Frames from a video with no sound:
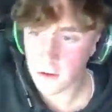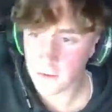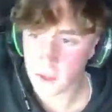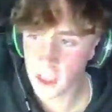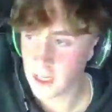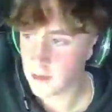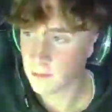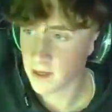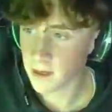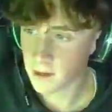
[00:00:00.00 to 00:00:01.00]
cheated a
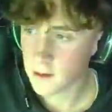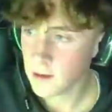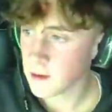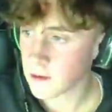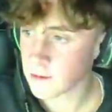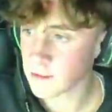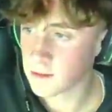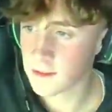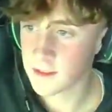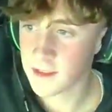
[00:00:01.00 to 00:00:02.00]
bit here because it
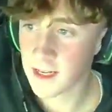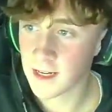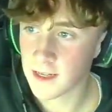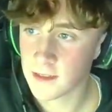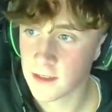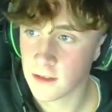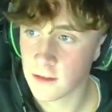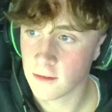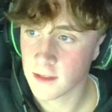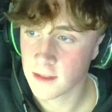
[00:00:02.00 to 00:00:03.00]
doesn't say to
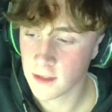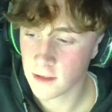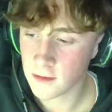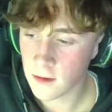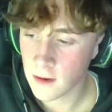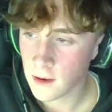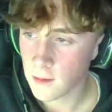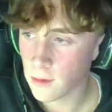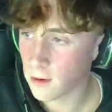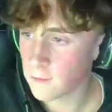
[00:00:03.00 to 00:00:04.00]
do this turn,
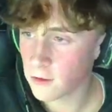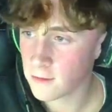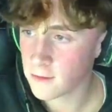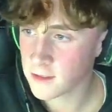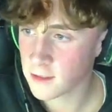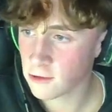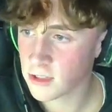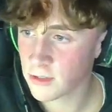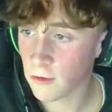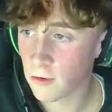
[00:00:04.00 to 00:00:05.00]
but I've done the
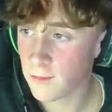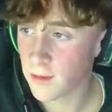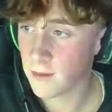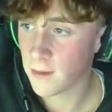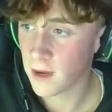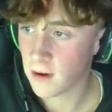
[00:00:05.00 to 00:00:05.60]
0G roll a bit better.